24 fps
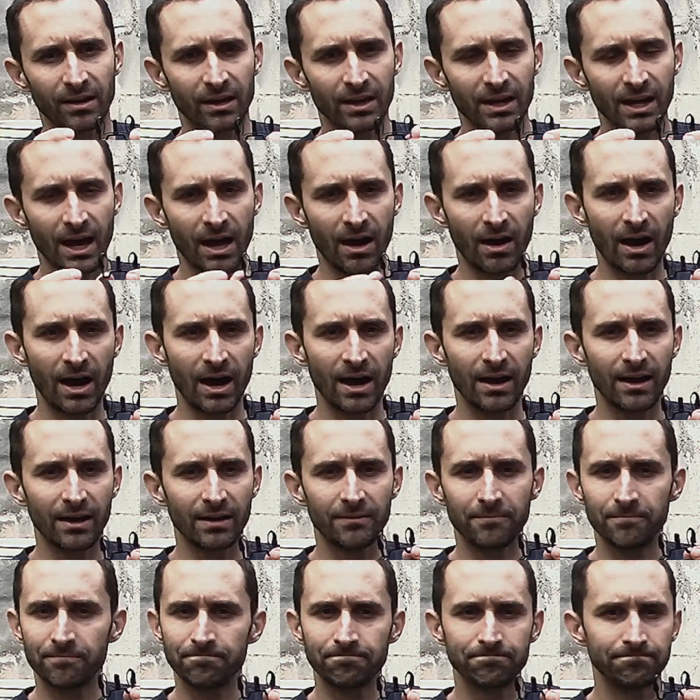Now,
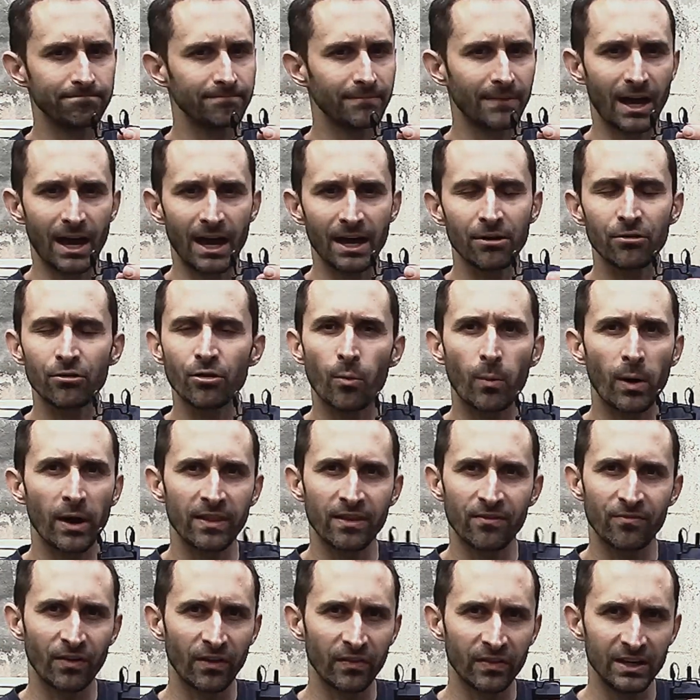I don't know why they
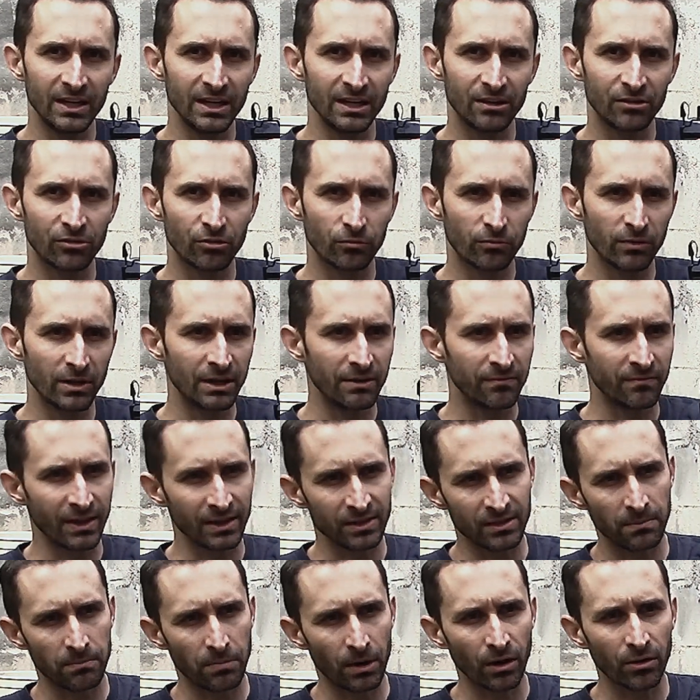felt they needed to reinvent
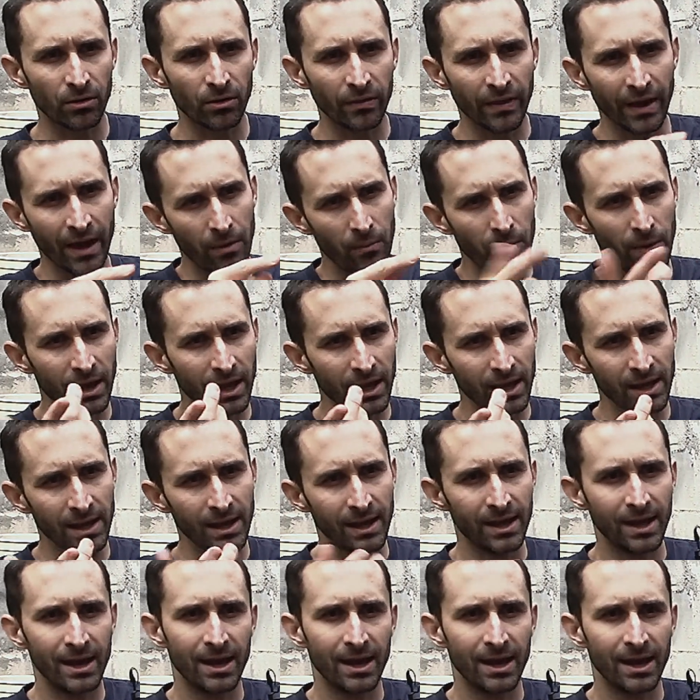the buckle that way,